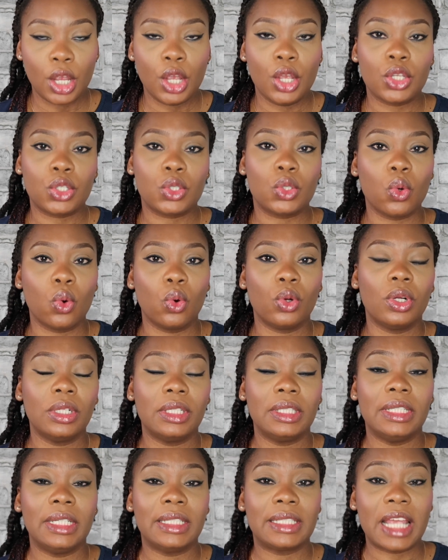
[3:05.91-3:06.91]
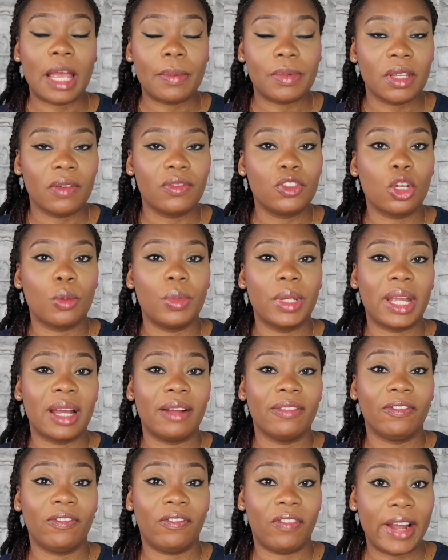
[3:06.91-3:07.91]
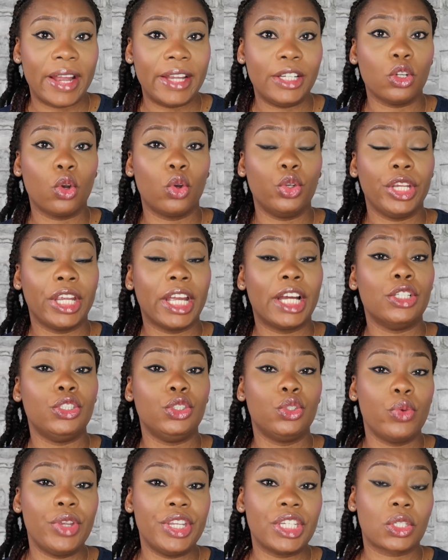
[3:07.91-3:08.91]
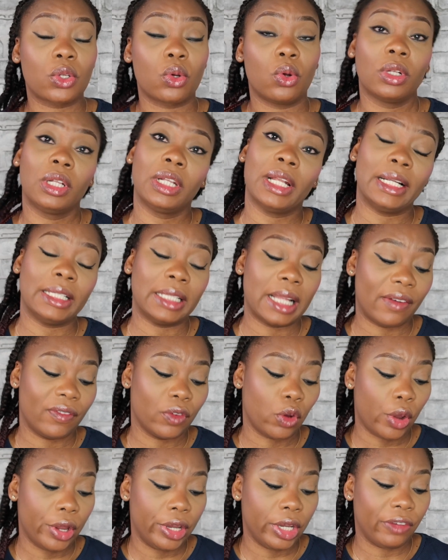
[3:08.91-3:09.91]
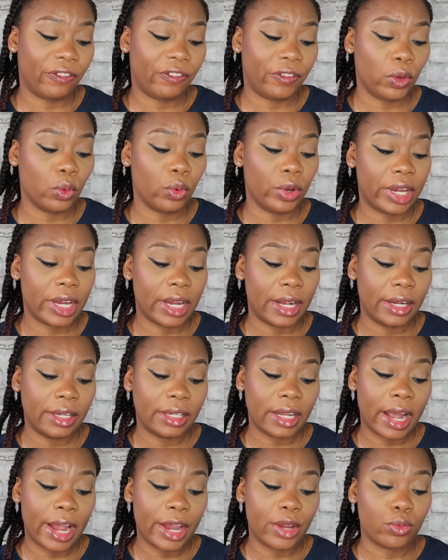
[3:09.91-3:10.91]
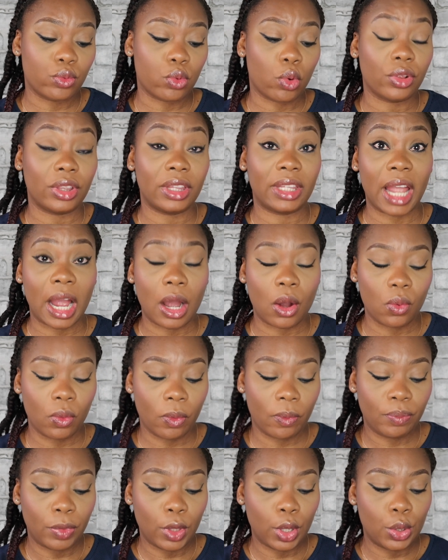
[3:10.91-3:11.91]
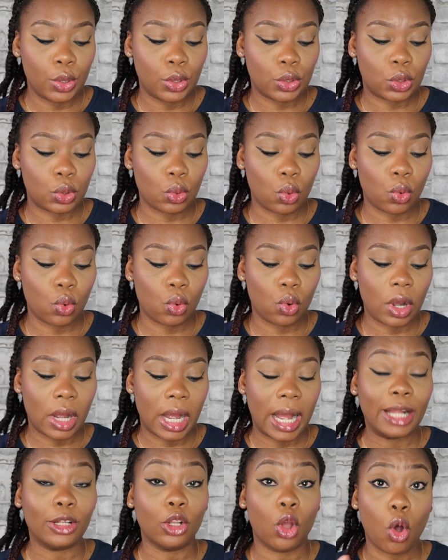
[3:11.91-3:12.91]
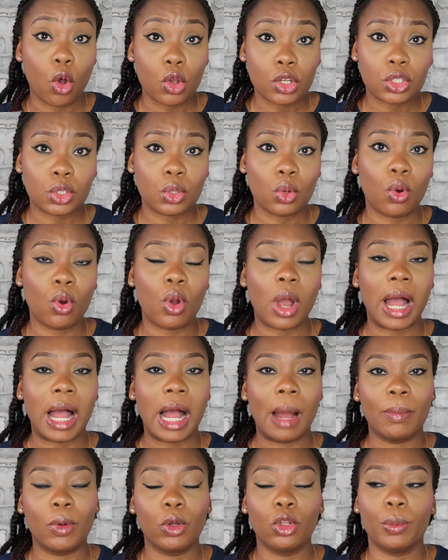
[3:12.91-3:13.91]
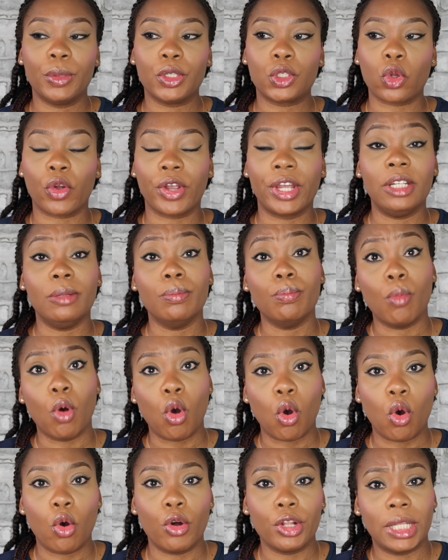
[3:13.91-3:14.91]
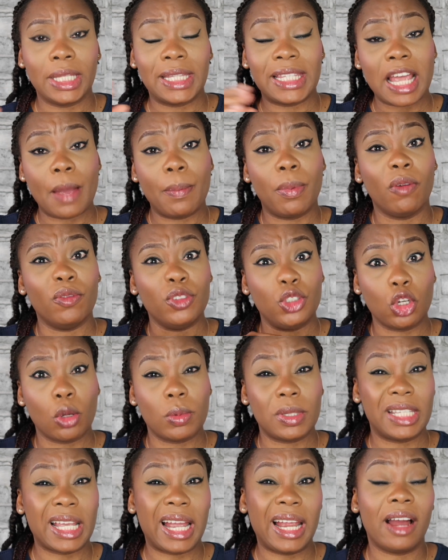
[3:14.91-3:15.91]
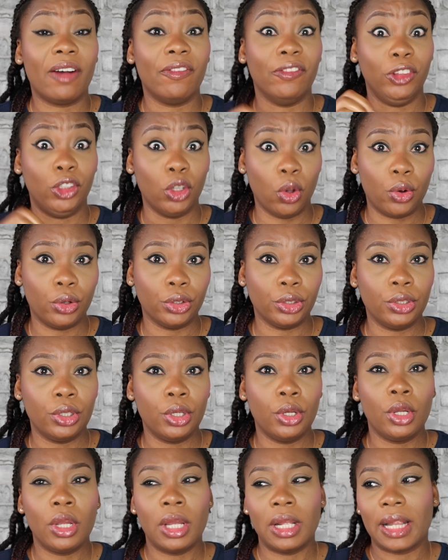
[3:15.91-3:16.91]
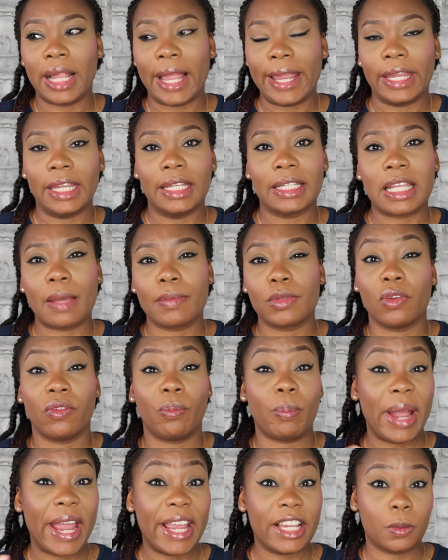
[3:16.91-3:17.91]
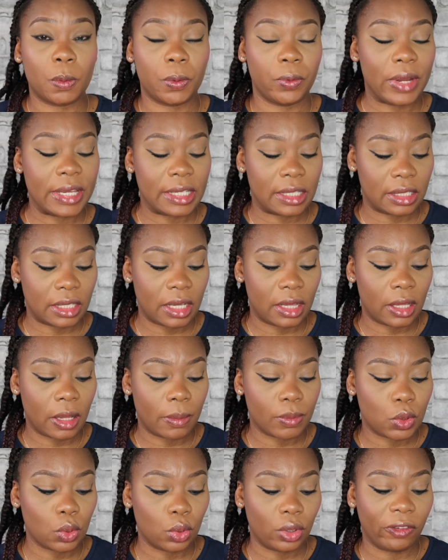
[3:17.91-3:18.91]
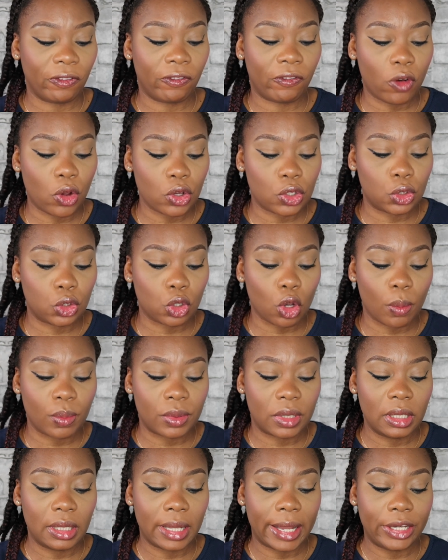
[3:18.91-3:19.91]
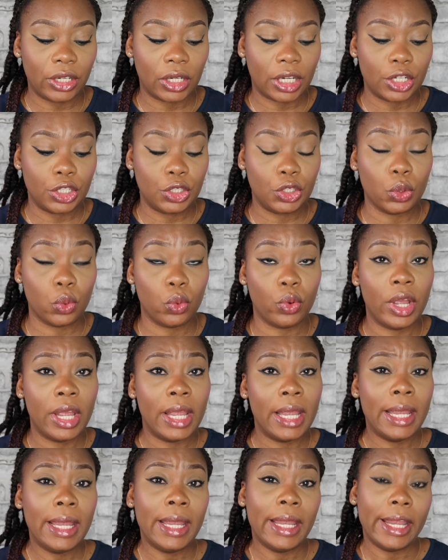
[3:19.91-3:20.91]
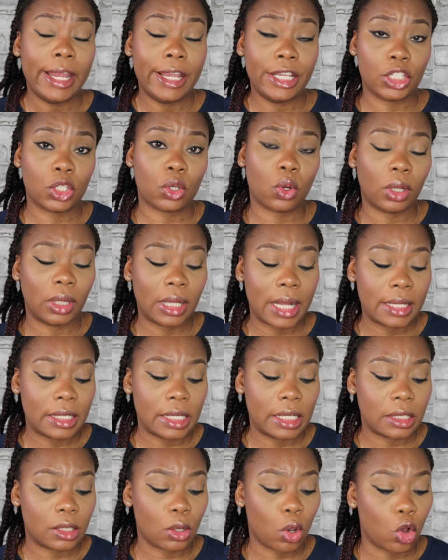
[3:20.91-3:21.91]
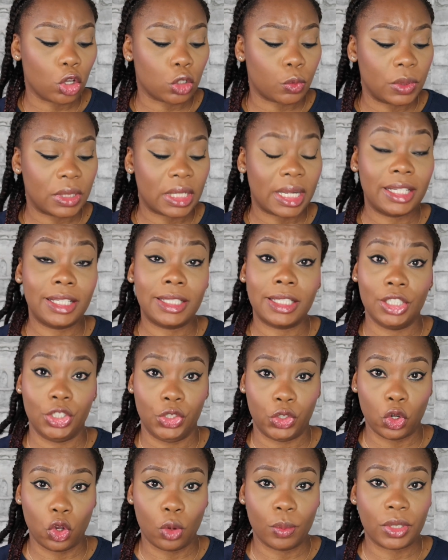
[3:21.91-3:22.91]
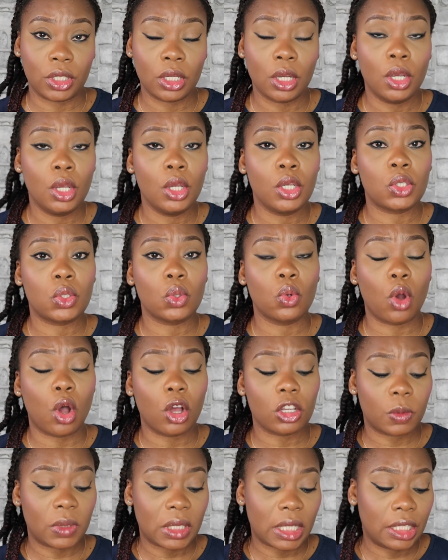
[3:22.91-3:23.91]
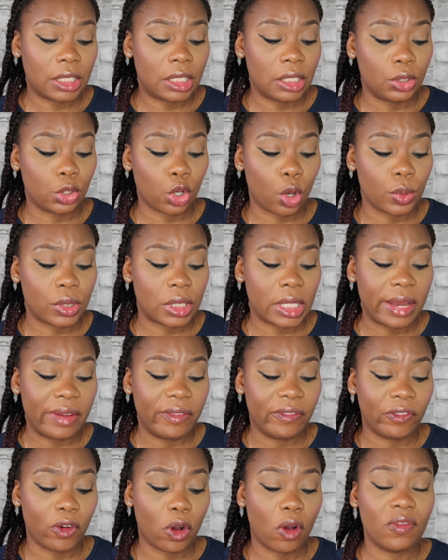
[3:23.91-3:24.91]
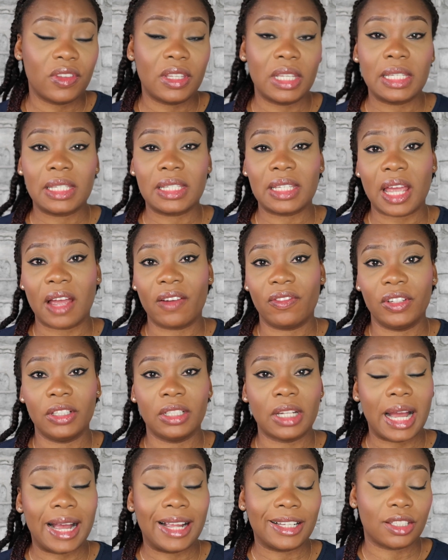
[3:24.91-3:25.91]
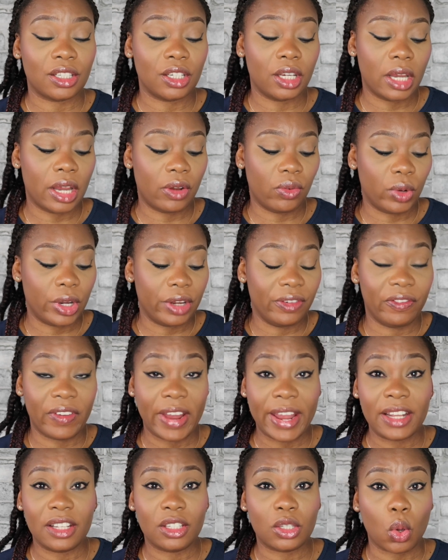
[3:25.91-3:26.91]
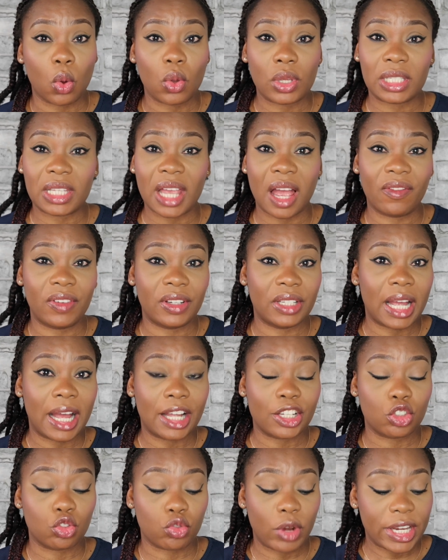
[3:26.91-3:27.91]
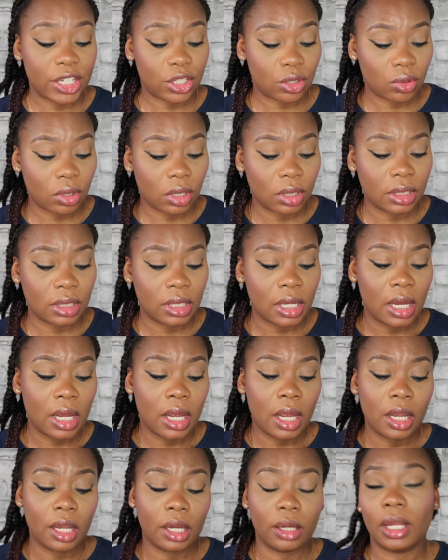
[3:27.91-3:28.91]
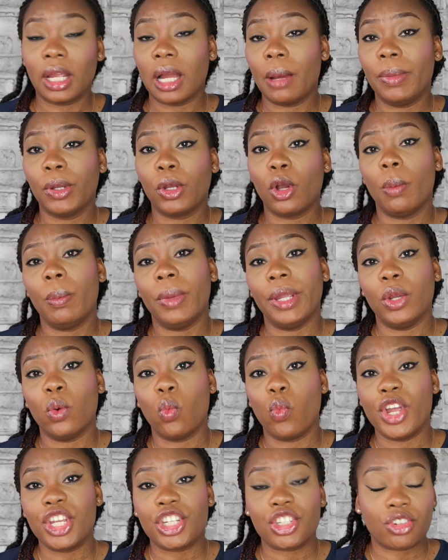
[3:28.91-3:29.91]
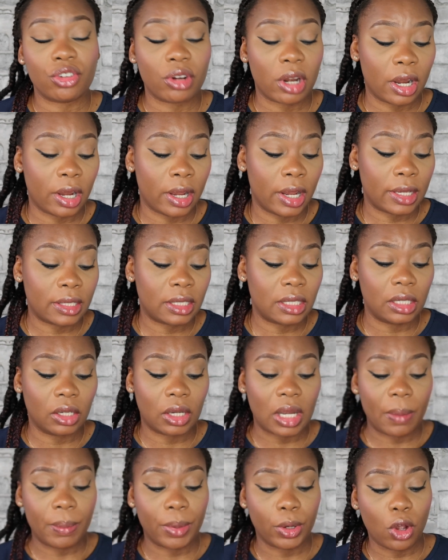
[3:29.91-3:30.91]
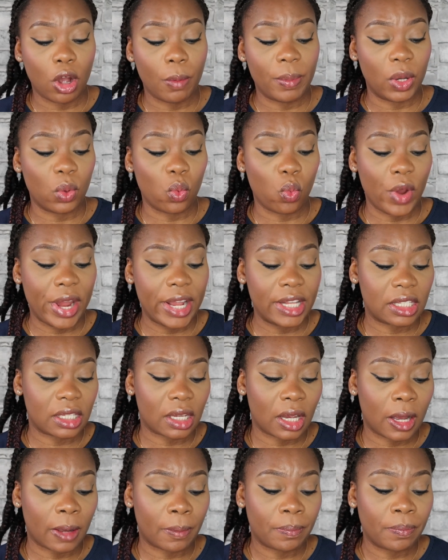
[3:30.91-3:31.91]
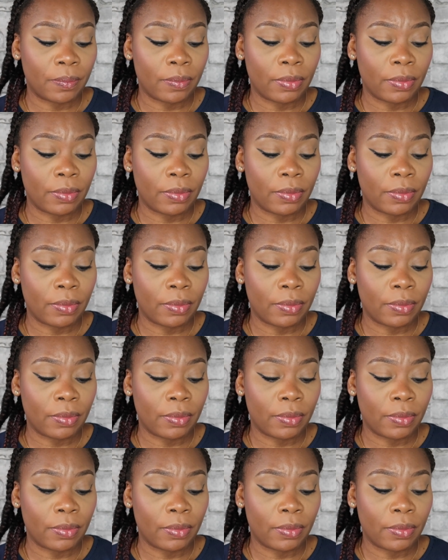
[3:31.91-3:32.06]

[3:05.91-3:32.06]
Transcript: So the types of job you can find or you can do in Scotland, I've got a few here that I wrote down. So, and also I'm going to be talking more on the type of jobs that I have done, like in terms of my experiences in them. So the first job that you can do in Scotland is hospitality jobs. So hospitality jobs involves serving at events or serving at restaurant. You can become a waitress, you can become a waiter.